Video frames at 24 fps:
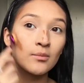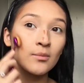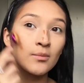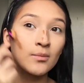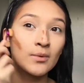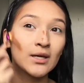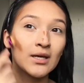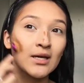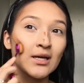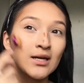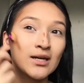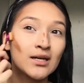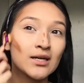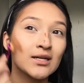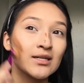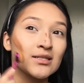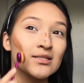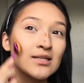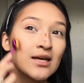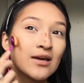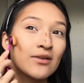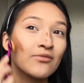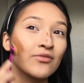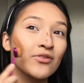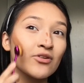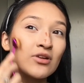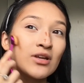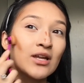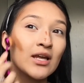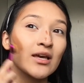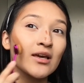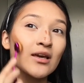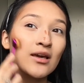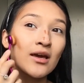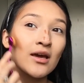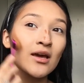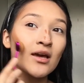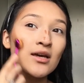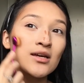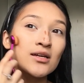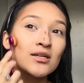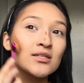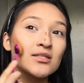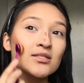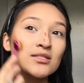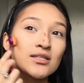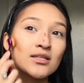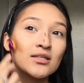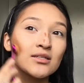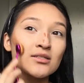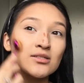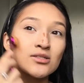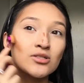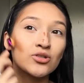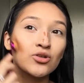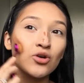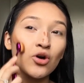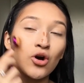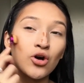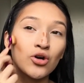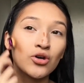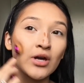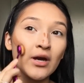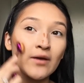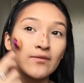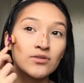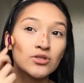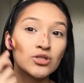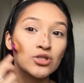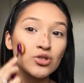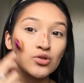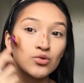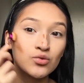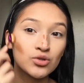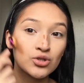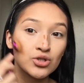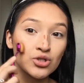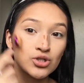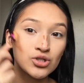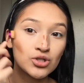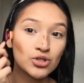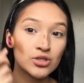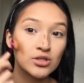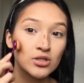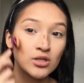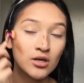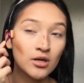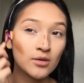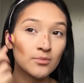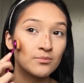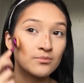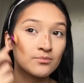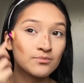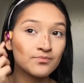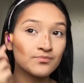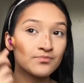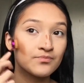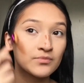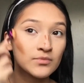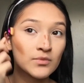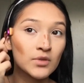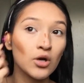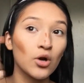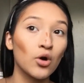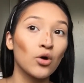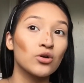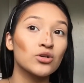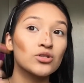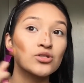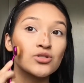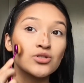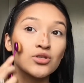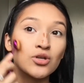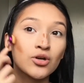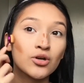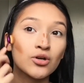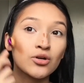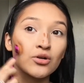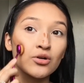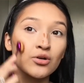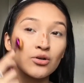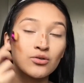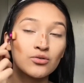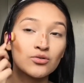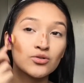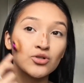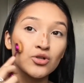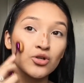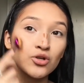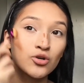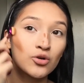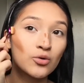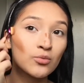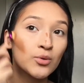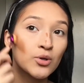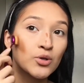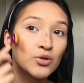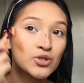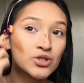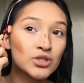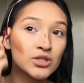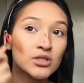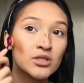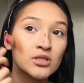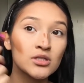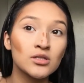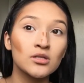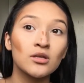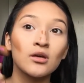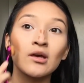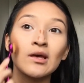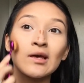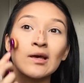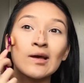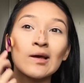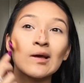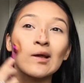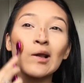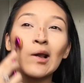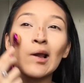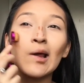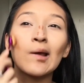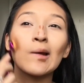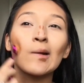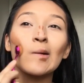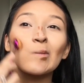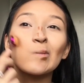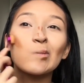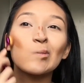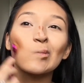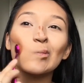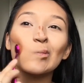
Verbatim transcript: because I feel like since all you have to do is just um go in cir circle motions, like